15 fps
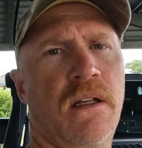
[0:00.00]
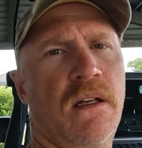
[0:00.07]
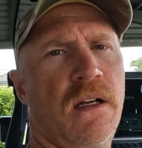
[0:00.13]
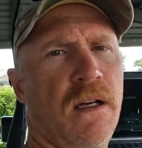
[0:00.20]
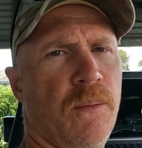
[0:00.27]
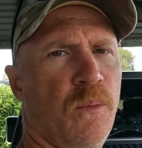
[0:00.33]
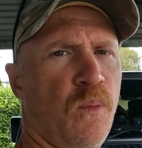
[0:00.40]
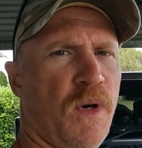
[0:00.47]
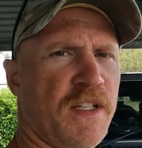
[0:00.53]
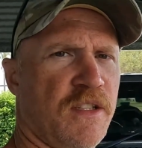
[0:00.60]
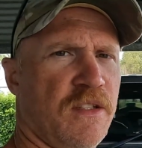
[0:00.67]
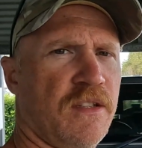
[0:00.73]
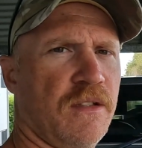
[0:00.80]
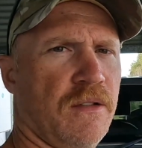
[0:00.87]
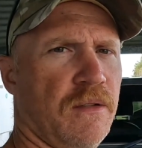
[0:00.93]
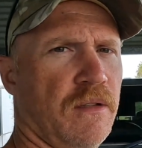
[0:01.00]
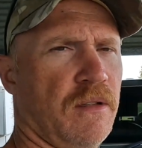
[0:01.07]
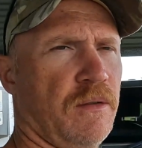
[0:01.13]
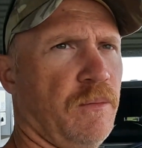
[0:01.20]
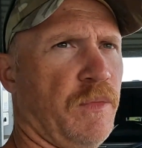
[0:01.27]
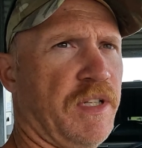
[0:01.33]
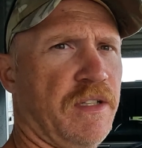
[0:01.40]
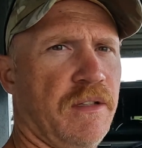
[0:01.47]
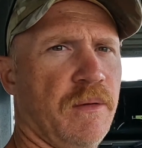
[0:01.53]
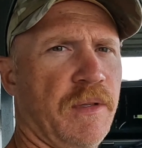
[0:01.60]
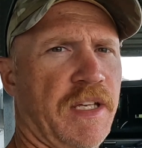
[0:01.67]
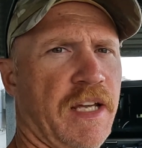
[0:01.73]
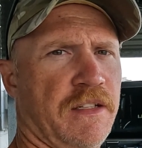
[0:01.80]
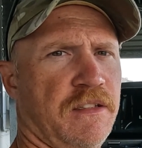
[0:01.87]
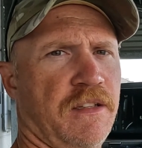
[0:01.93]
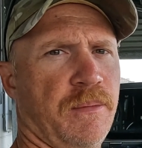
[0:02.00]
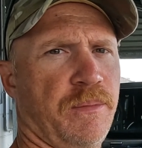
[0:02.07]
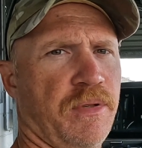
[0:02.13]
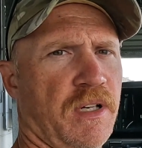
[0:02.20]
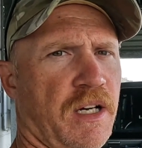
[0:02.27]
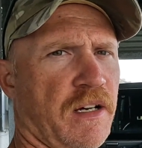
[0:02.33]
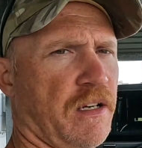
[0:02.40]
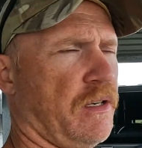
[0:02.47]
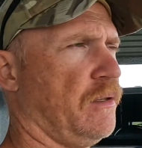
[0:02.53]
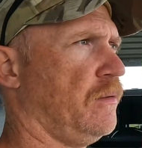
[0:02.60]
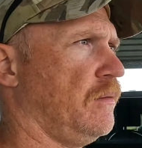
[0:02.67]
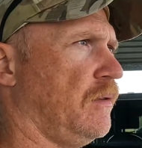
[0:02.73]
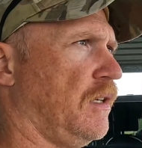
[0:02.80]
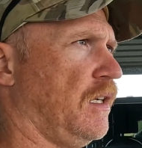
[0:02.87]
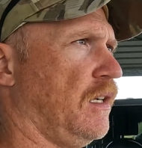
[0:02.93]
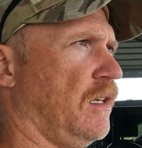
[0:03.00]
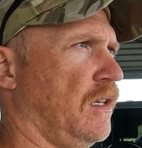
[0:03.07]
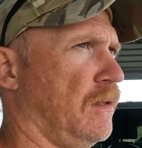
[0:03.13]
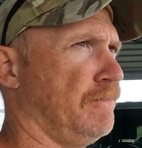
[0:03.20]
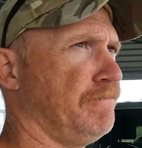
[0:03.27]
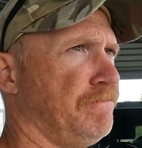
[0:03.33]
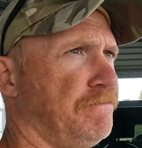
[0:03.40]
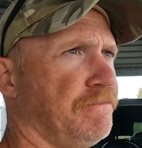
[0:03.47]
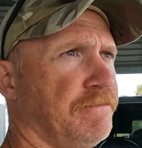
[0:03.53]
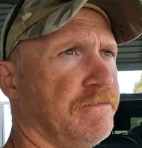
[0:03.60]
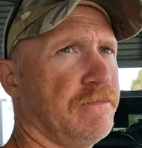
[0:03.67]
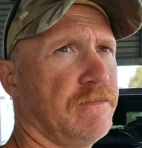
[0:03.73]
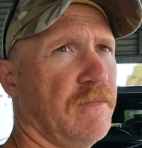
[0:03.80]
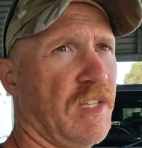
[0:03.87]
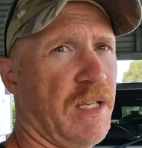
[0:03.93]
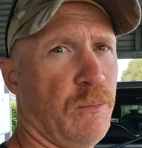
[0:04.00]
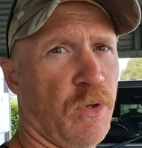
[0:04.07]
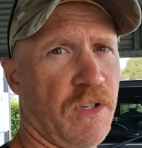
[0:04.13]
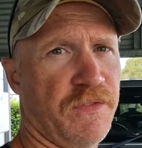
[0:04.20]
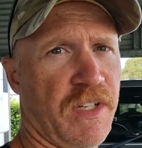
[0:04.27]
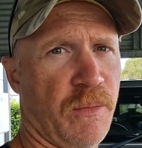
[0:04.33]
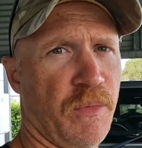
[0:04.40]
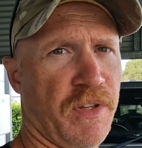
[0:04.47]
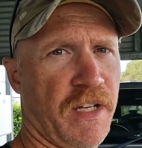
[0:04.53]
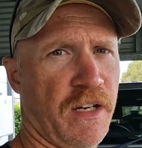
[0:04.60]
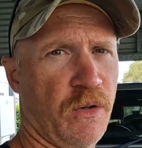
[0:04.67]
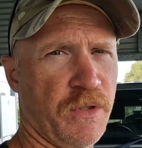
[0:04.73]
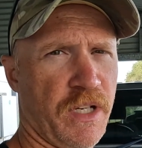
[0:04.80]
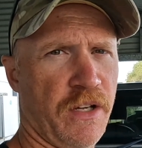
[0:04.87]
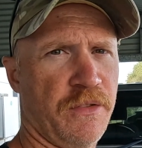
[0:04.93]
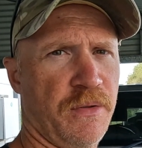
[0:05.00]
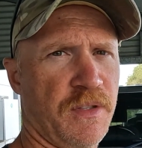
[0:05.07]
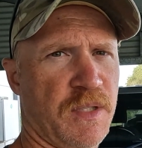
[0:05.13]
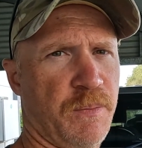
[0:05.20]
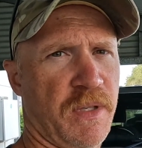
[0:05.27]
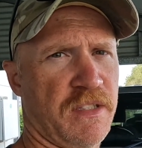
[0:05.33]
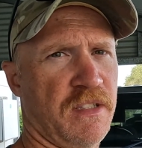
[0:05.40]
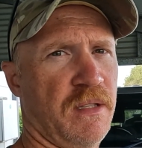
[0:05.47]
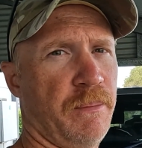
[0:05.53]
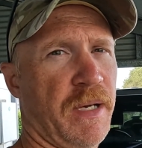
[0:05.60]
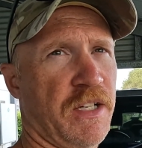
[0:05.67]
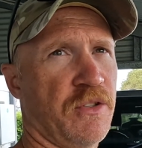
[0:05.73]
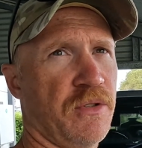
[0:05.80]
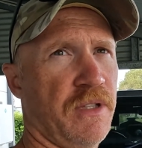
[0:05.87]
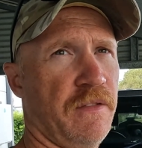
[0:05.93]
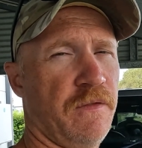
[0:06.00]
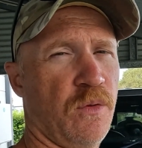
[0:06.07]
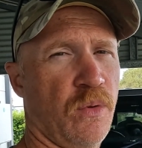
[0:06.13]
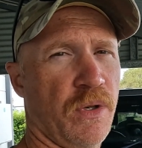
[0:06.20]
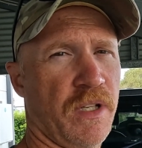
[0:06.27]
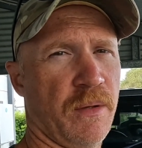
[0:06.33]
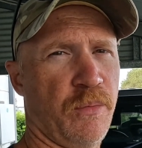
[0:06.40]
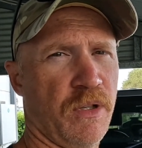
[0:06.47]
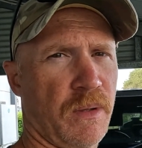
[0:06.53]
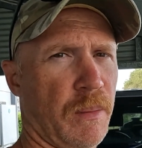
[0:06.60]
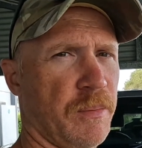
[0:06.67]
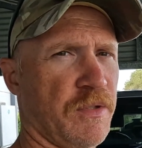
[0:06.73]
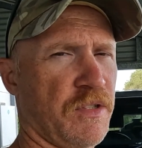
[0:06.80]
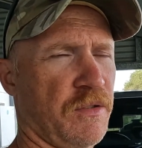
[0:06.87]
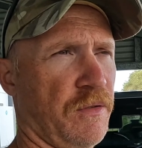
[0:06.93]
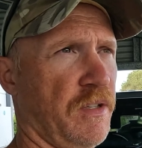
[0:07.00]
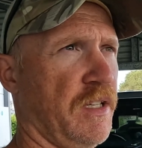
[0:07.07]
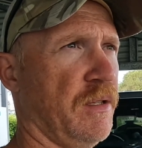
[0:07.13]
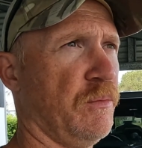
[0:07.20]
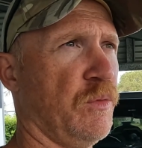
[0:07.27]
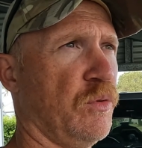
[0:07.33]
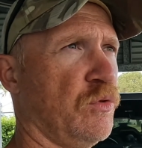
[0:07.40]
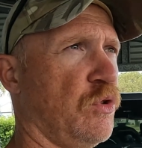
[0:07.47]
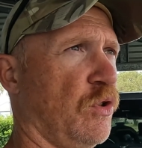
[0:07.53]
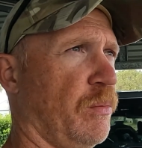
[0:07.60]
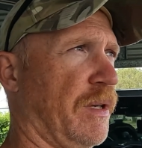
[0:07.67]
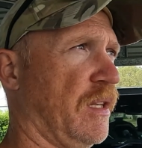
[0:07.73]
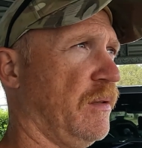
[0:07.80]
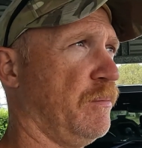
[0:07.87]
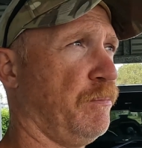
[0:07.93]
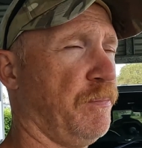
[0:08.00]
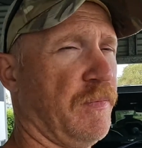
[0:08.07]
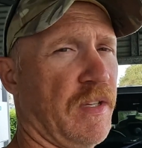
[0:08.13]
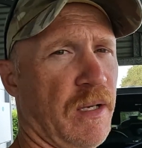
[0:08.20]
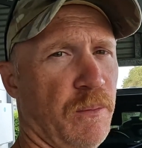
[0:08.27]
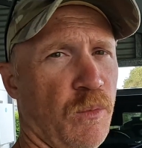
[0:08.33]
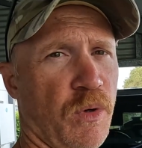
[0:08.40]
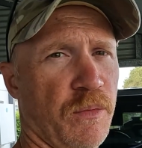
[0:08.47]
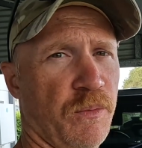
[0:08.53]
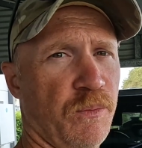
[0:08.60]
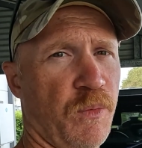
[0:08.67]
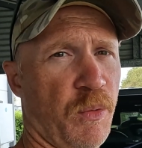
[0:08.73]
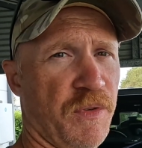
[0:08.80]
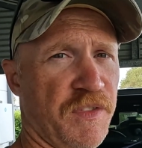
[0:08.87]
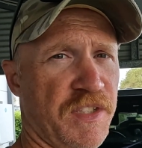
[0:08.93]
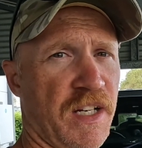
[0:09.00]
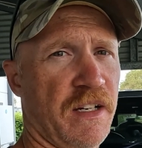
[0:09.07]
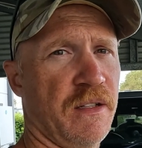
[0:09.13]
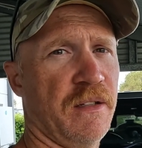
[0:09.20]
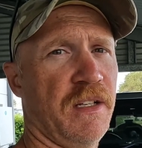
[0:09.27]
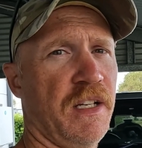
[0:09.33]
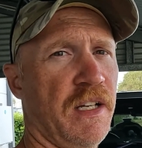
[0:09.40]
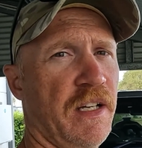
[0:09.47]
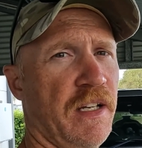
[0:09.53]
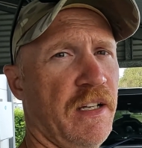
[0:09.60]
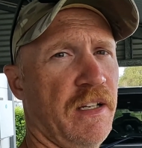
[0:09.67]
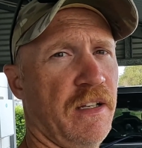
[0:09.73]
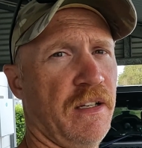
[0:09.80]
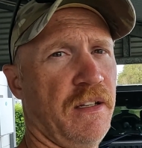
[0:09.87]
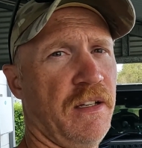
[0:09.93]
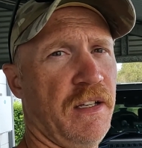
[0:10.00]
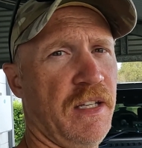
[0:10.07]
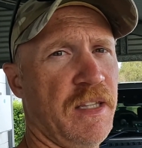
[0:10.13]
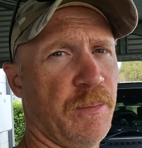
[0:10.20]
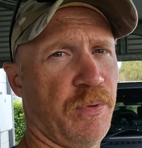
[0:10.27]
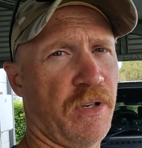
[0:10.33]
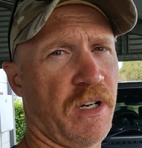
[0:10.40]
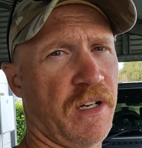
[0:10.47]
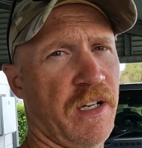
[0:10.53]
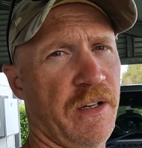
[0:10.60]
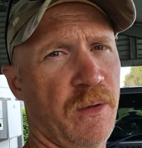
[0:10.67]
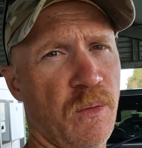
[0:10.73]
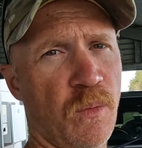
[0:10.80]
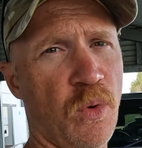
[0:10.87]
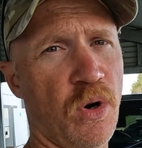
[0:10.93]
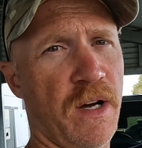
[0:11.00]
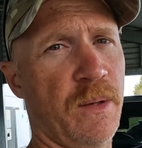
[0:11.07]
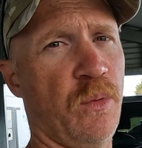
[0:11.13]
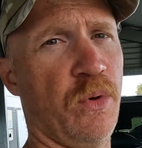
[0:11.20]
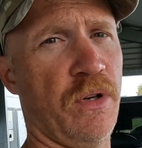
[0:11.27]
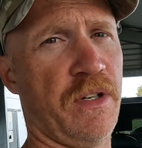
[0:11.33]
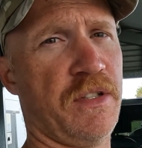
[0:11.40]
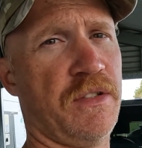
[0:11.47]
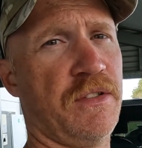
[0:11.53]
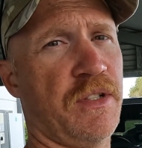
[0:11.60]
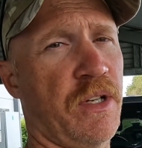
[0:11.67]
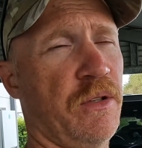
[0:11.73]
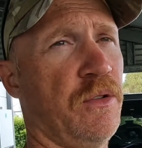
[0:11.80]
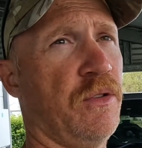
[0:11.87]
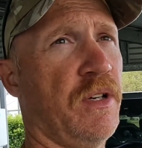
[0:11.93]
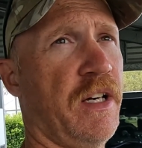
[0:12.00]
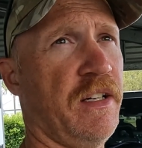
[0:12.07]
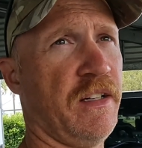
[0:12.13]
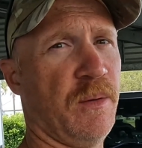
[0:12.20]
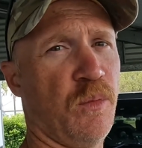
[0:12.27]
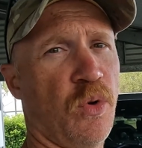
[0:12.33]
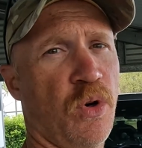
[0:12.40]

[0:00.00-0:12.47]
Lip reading: Once we get to the Prado, and what I've done with that, I'll go through the specs of the battery for you, put it up on the screen, and we'll talk about the what we've done in the Prado and why it works so great and